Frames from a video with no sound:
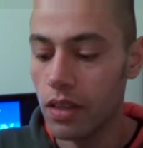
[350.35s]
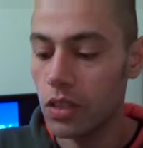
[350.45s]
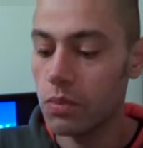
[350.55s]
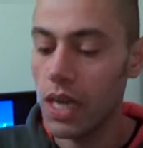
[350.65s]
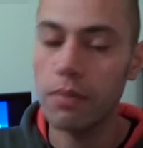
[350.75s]

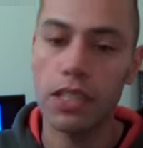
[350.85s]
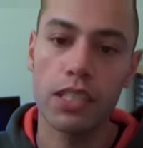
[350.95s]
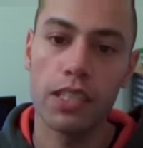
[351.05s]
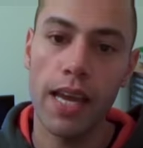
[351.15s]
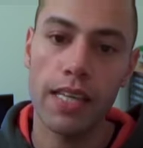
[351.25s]
sometimes it
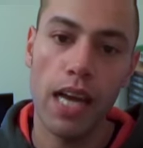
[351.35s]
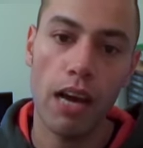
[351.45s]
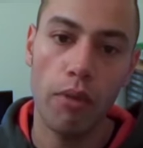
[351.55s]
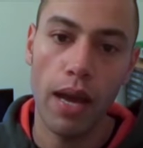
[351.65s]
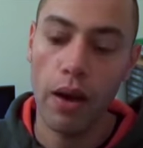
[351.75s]
sticks
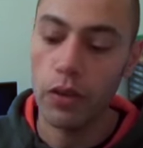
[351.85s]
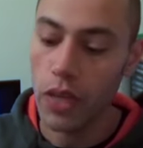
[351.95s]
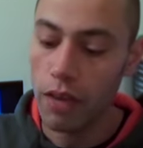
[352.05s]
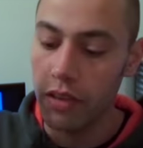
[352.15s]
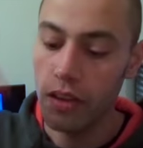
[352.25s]
halfway out, so
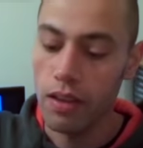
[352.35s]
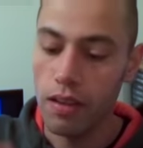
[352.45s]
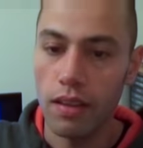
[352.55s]
I have to